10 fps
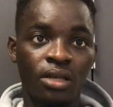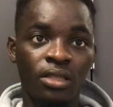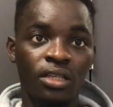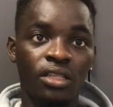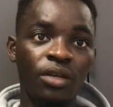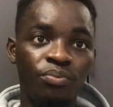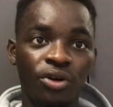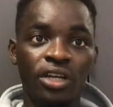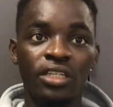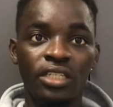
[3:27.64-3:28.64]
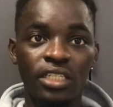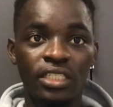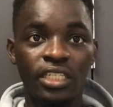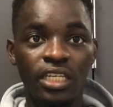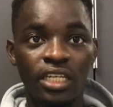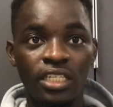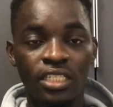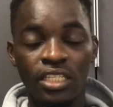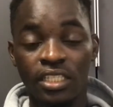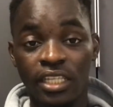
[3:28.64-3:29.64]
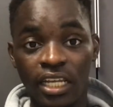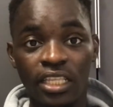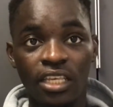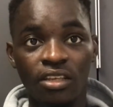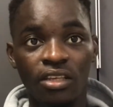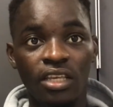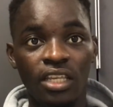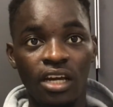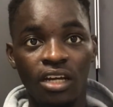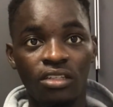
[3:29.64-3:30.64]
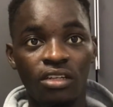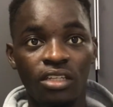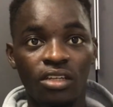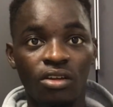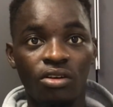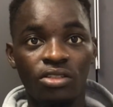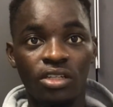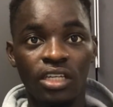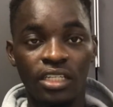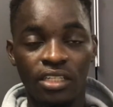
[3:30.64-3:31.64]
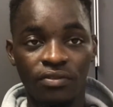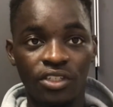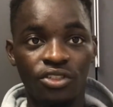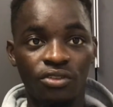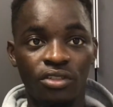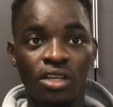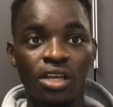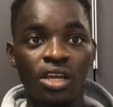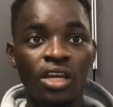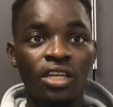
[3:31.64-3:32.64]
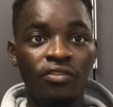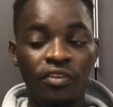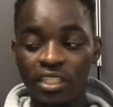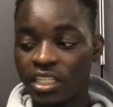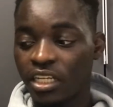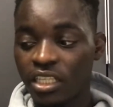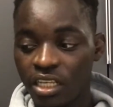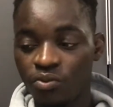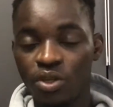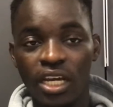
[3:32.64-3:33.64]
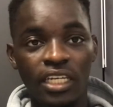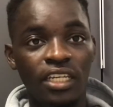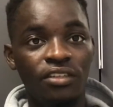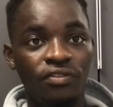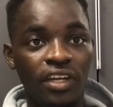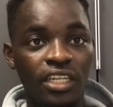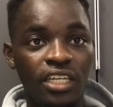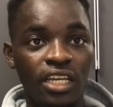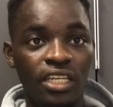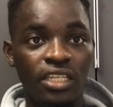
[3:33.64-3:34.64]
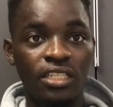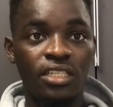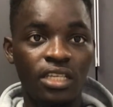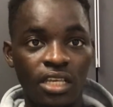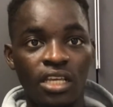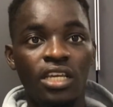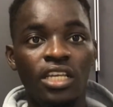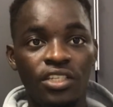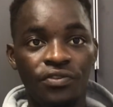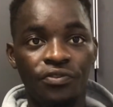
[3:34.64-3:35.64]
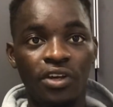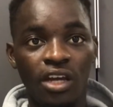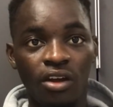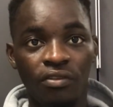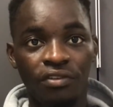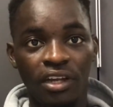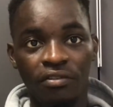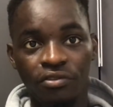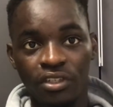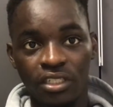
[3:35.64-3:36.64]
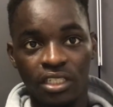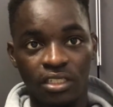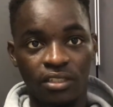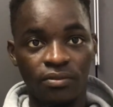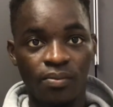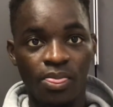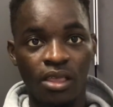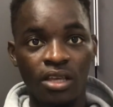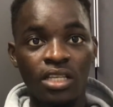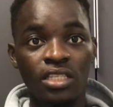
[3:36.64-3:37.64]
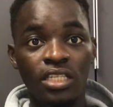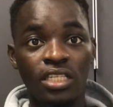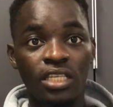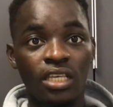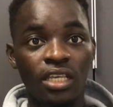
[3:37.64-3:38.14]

the third point is the technique in handling counseling intervention. The first technique we identify here is fear of influences. This